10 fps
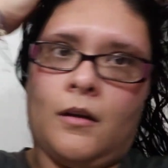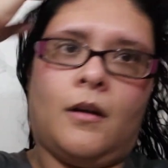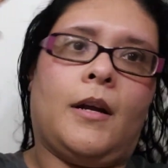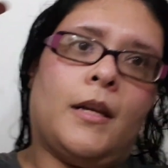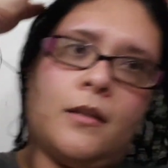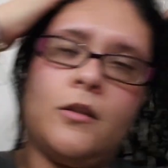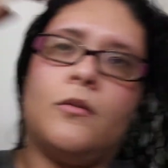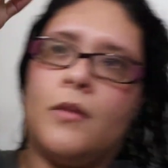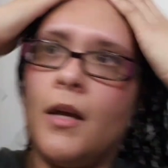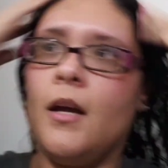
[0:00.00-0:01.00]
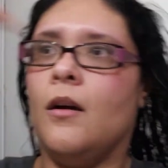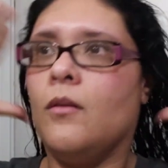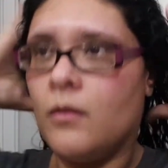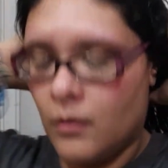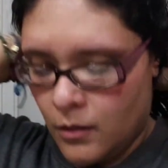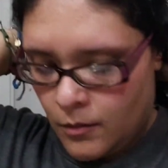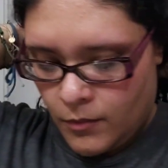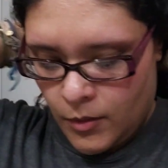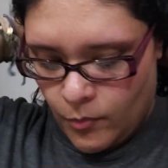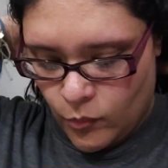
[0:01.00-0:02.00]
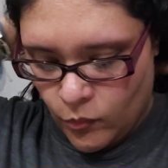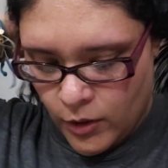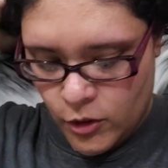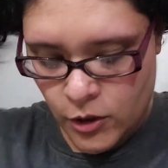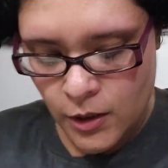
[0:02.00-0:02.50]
Alright, so now I'm going to brush